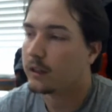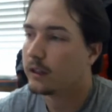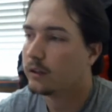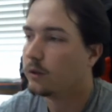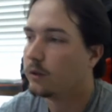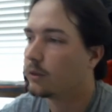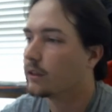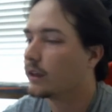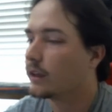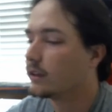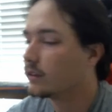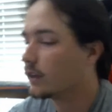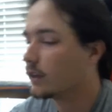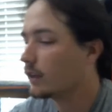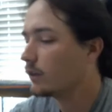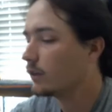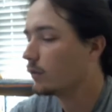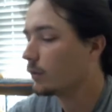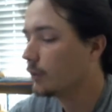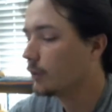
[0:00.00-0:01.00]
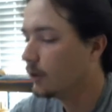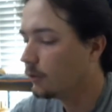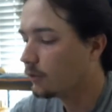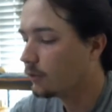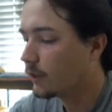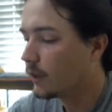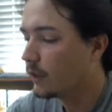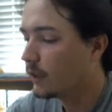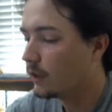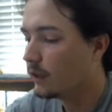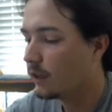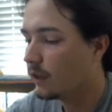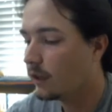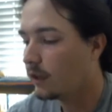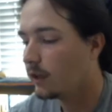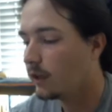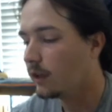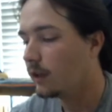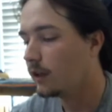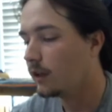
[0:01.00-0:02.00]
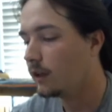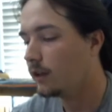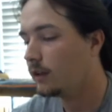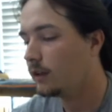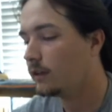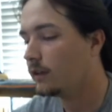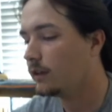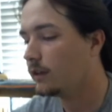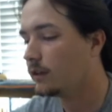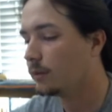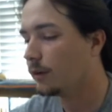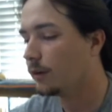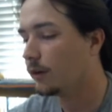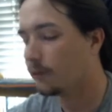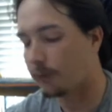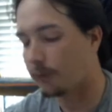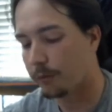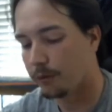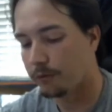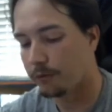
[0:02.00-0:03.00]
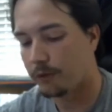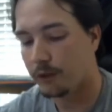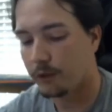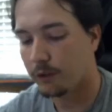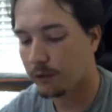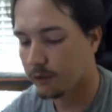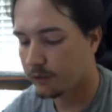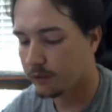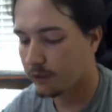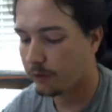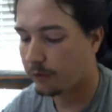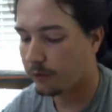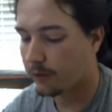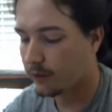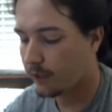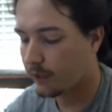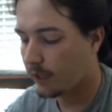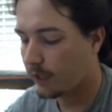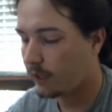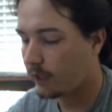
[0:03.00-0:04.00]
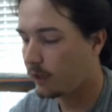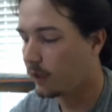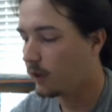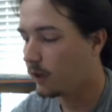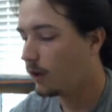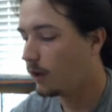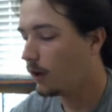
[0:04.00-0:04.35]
can do things like remove Digimon from the field and stuff like that.